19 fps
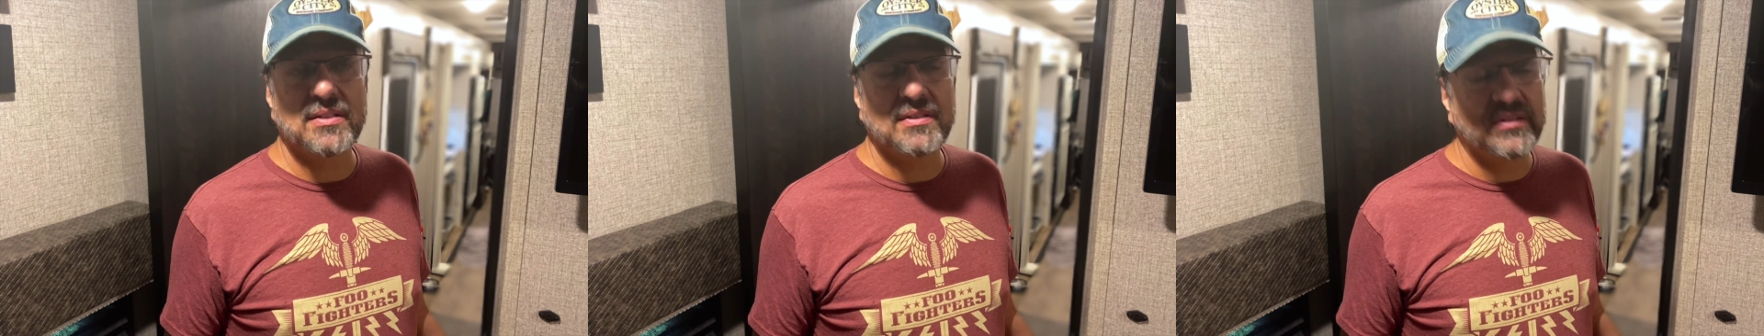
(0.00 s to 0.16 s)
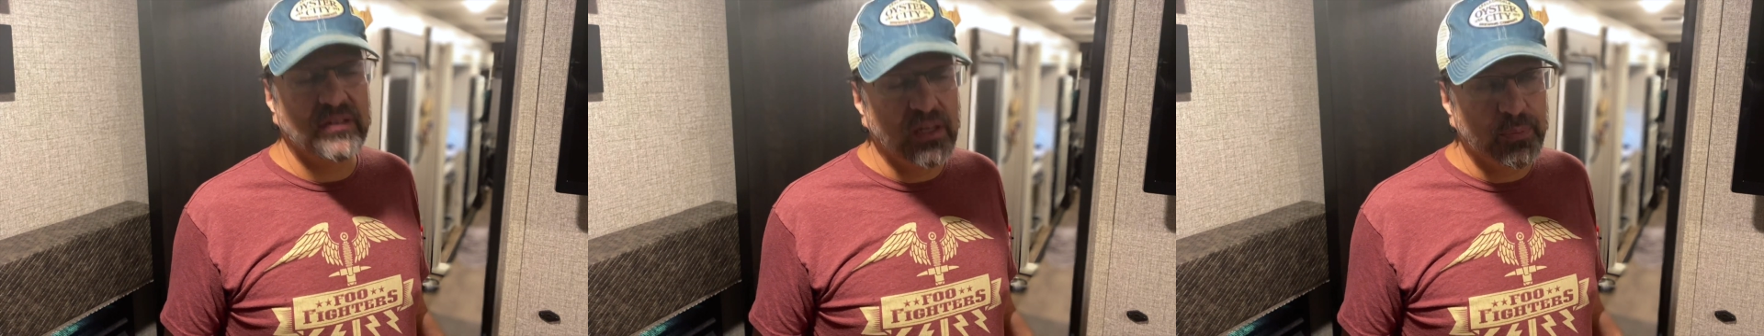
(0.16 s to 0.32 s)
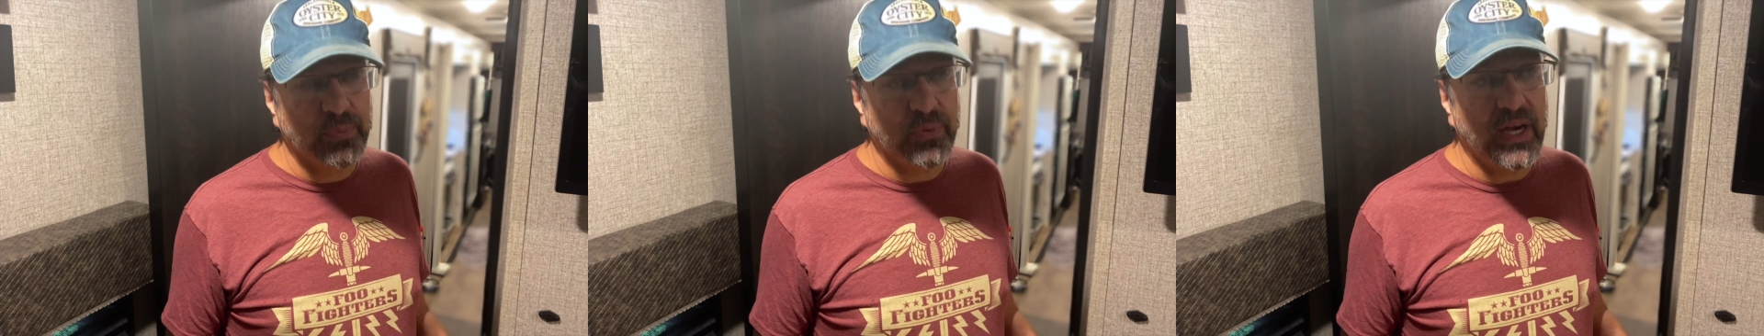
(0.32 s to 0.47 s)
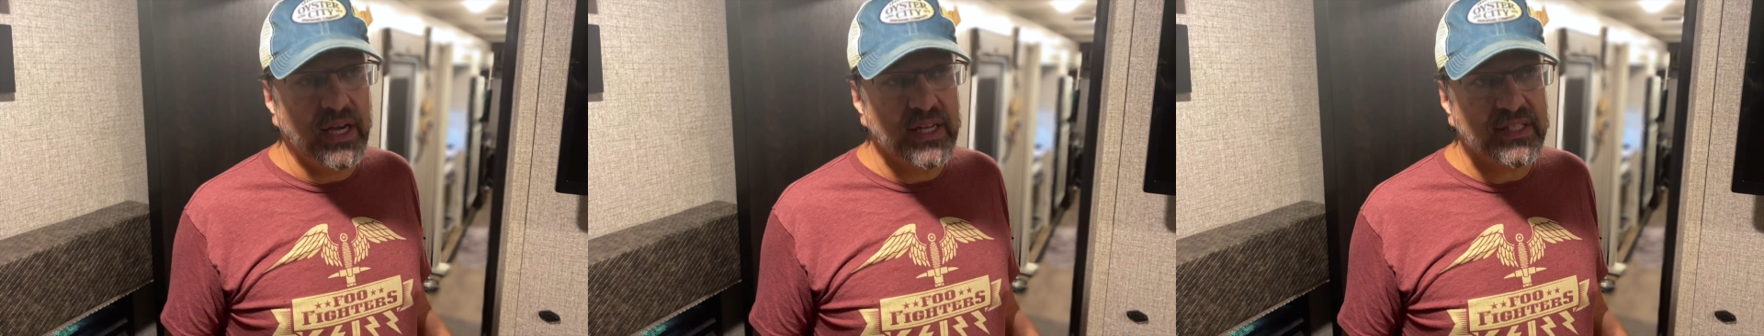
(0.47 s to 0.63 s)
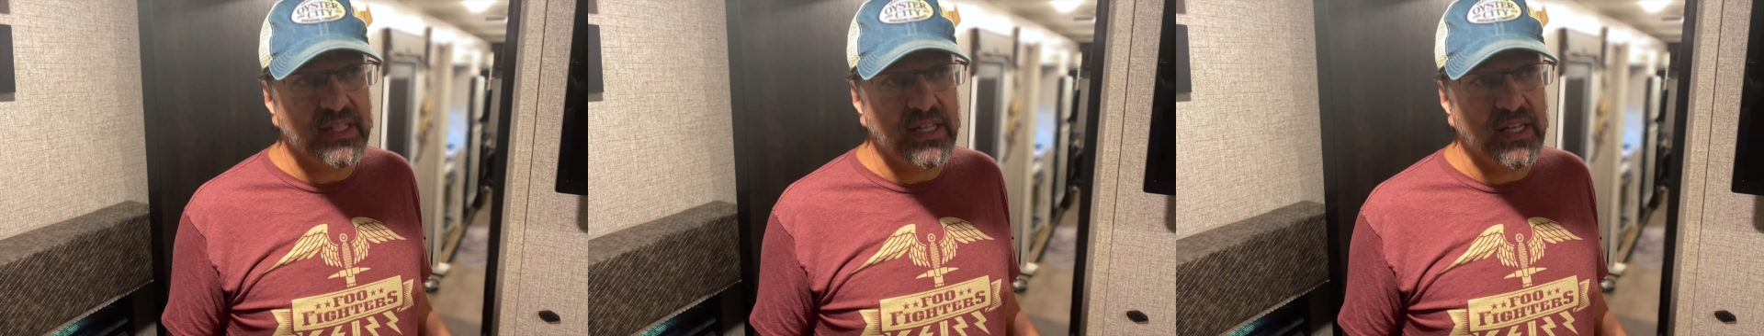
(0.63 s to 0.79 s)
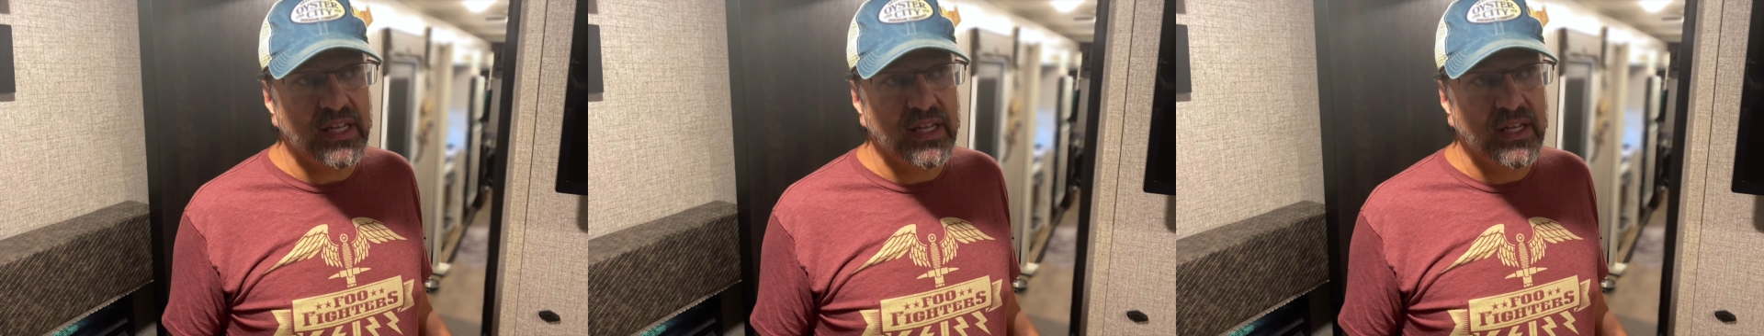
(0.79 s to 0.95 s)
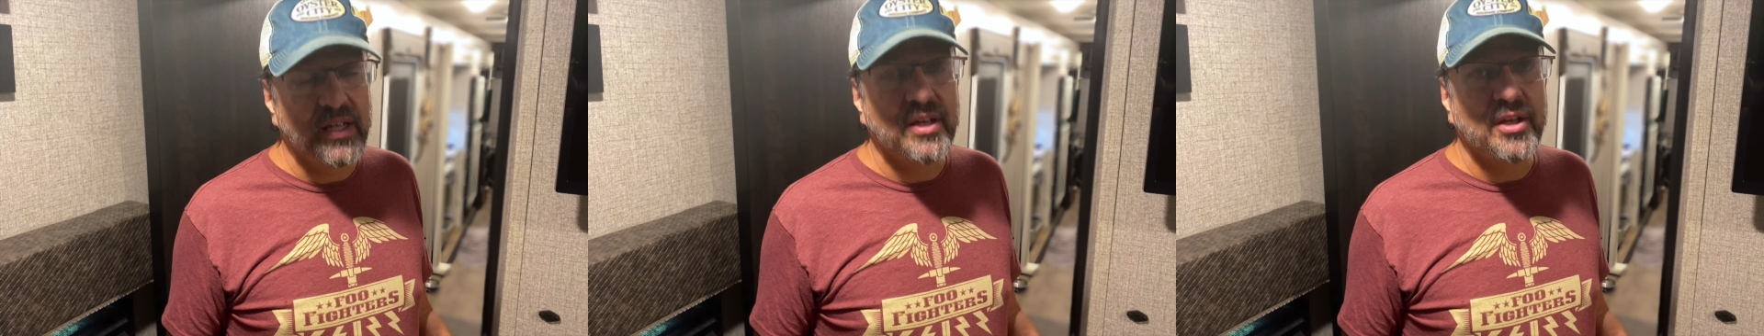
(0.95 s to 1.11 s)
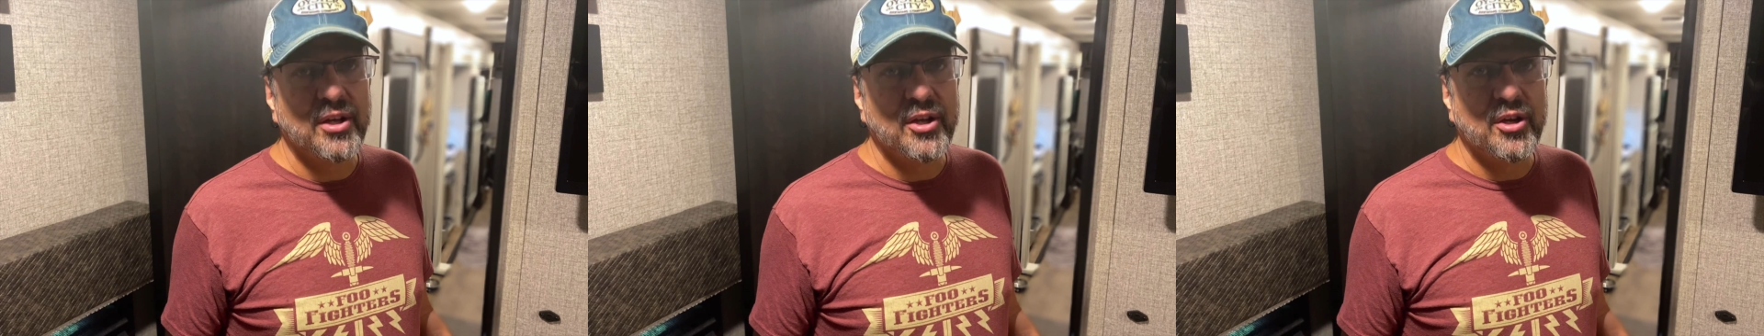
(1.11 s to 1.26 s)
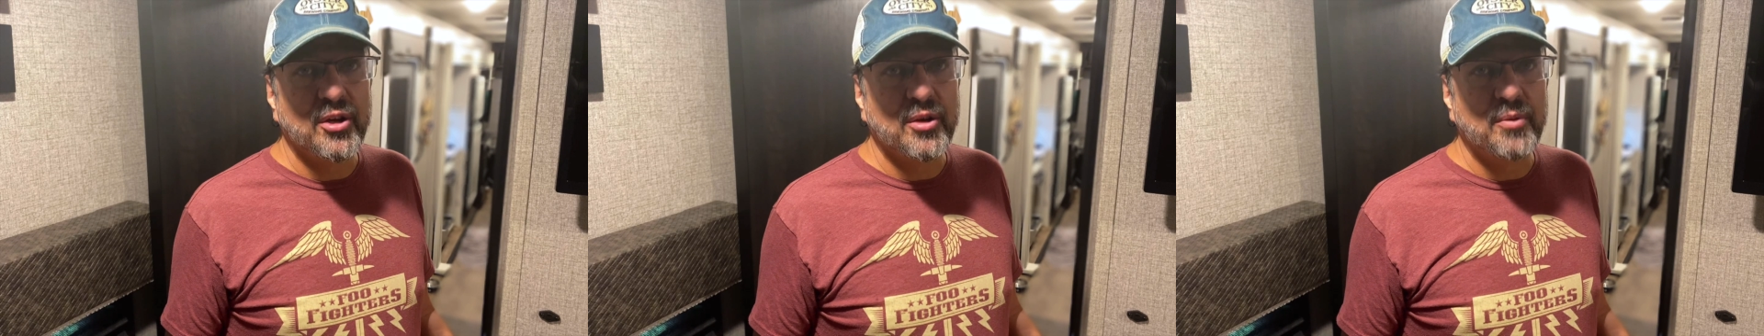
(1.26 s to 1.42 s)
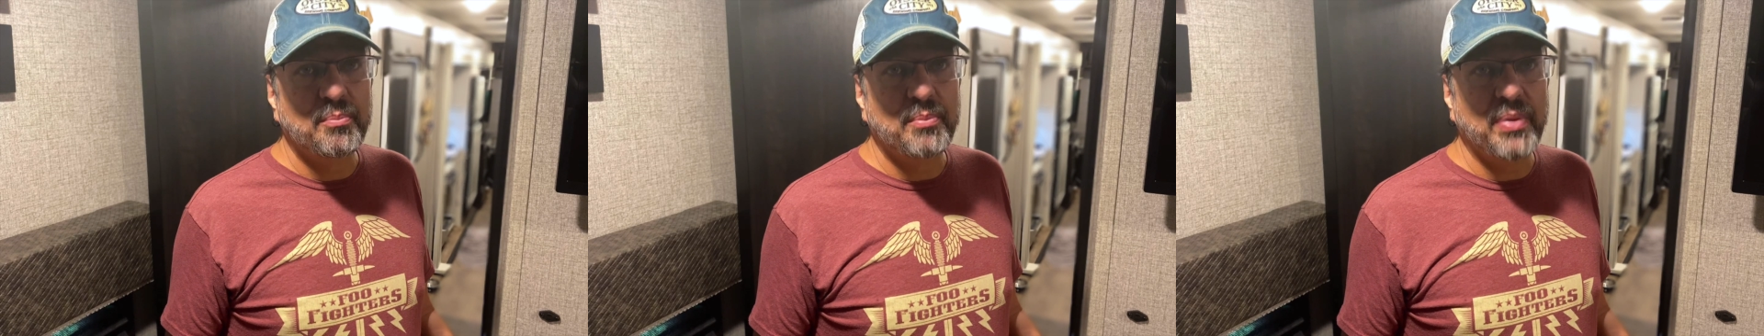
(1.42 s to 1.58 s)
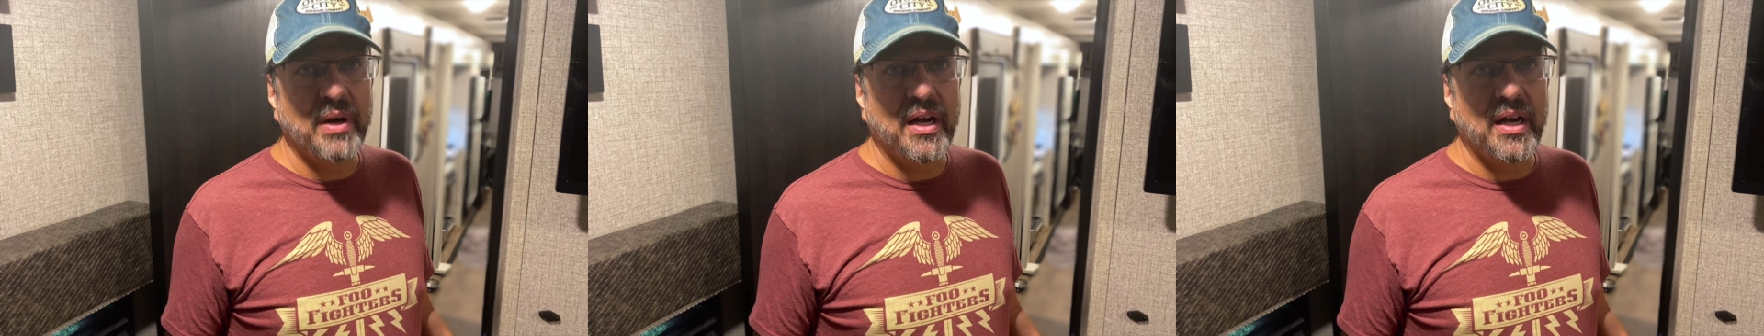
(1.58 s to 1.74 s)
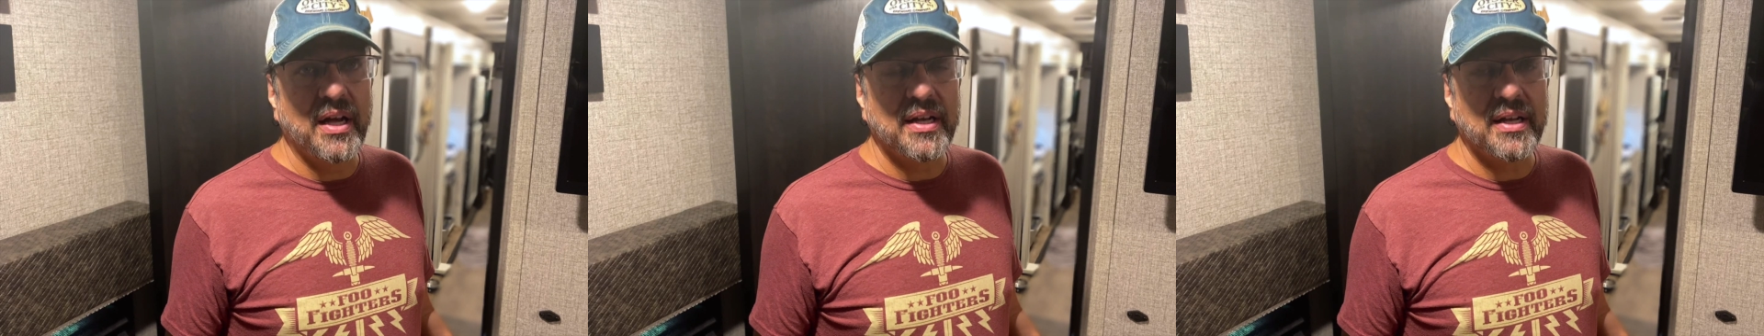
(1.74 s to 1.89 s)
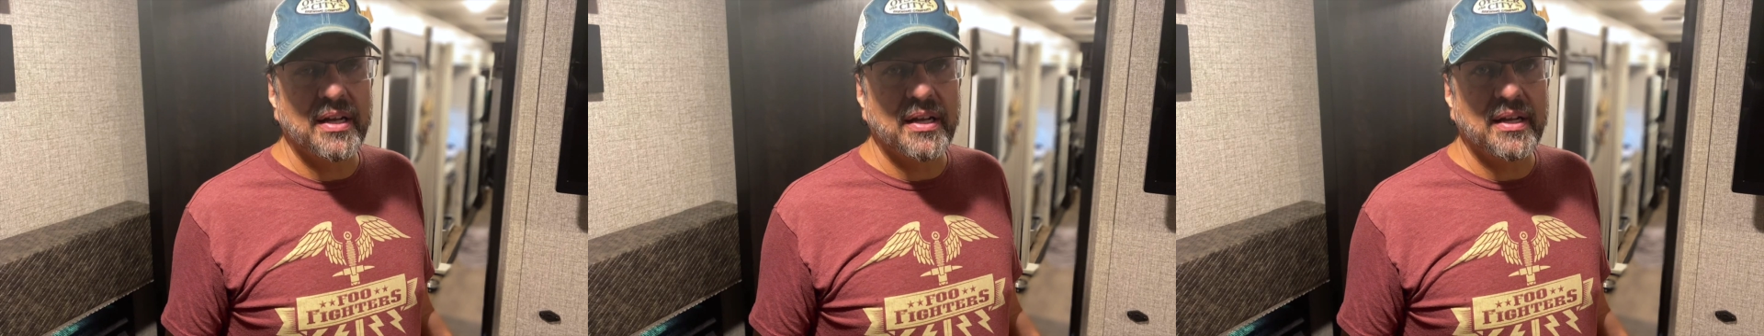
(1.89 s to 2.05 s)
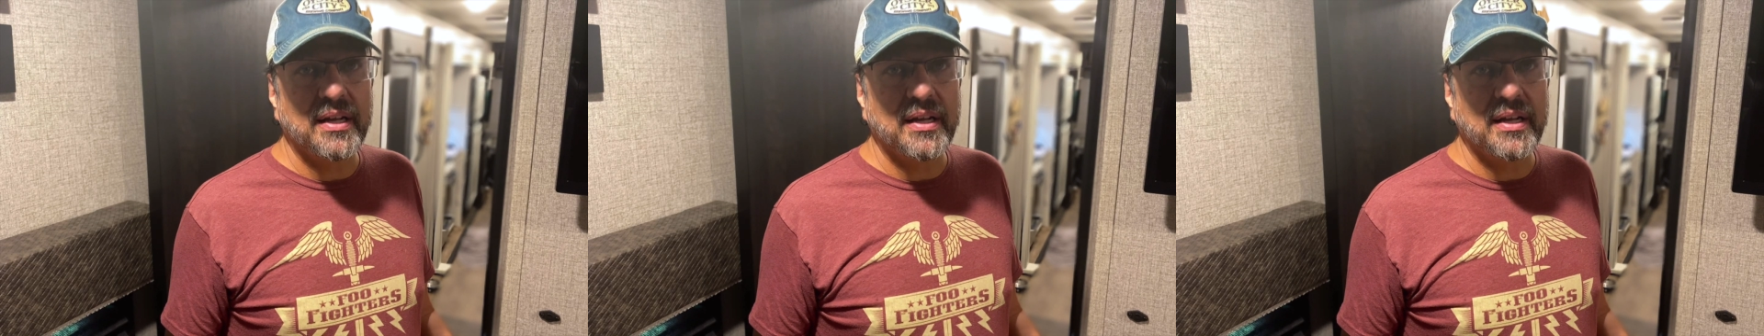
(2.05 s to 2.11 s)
A little pricey, but